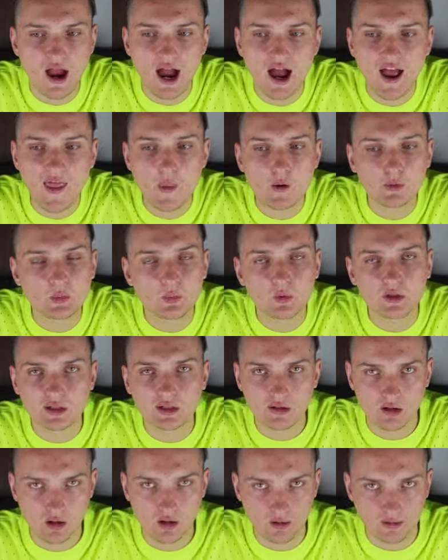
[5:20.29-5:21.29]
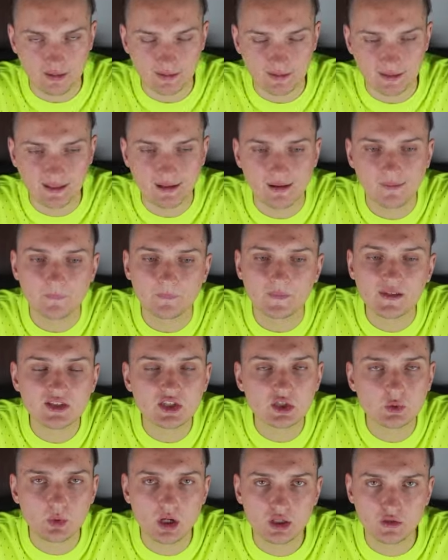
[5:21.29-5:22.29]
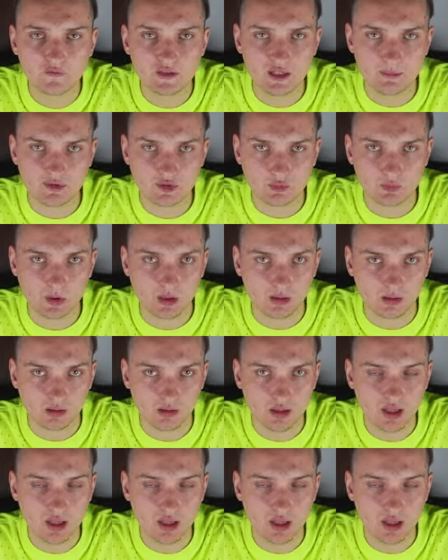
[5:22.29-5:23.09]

are not working currently, this is one of them as well.